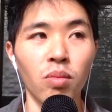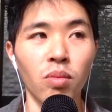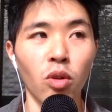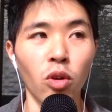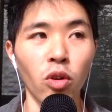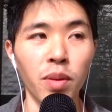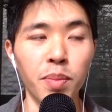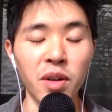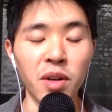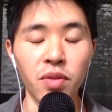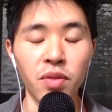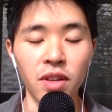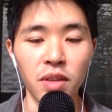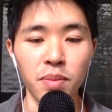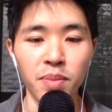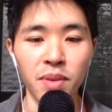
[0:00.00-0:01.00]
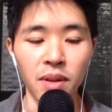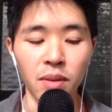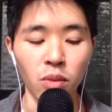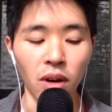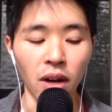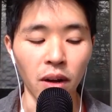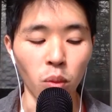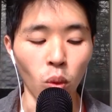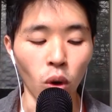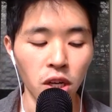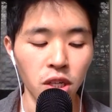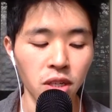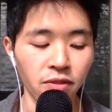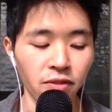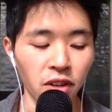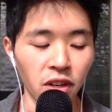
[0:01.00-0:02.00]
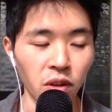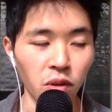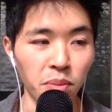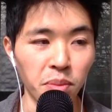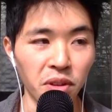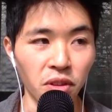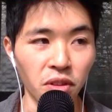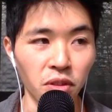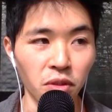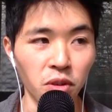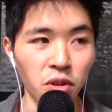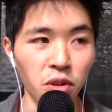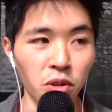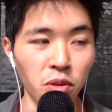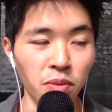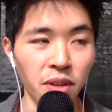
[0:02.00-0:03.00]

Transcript: heard about this, but I watched a video about the third tone